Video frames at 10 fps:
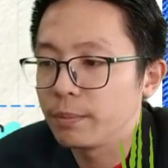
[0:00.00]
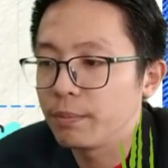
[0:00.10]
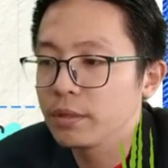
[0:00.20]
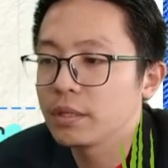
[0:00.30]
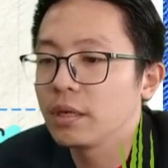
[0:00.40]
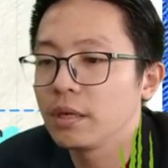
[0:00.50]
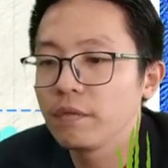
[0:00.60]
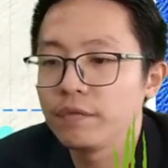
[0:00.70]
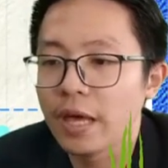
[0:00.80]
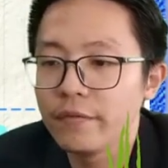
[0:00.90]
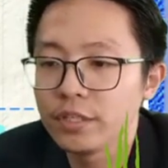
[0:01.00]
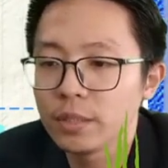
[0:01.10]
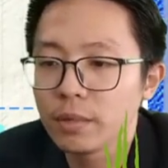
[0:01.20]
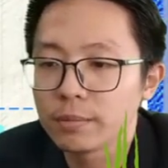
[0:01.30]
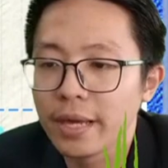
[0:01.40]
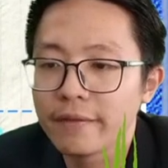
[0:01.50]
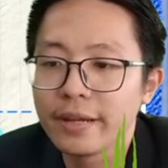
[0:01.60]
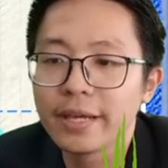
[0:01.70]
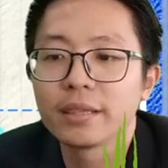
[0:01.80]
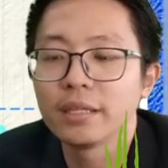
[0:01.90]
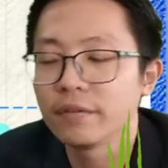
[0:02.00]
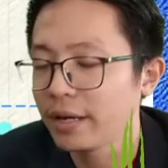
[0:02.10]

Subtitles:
positive, diverging must be f negative.